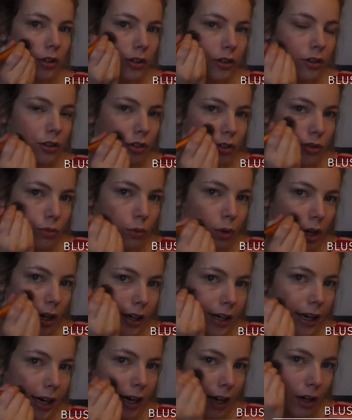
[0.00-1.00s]
just work
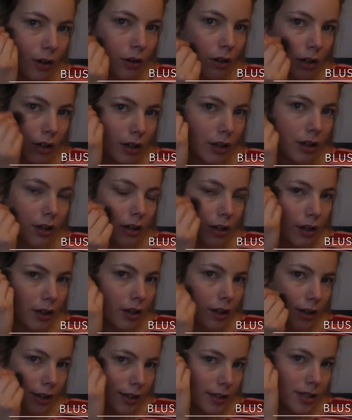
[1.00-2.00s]
it out
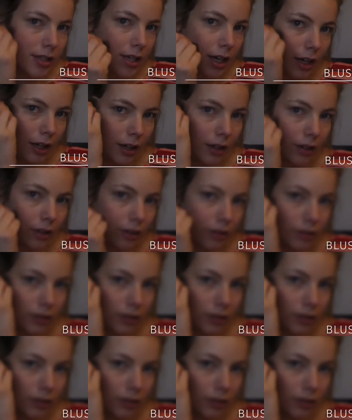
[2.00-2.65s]
until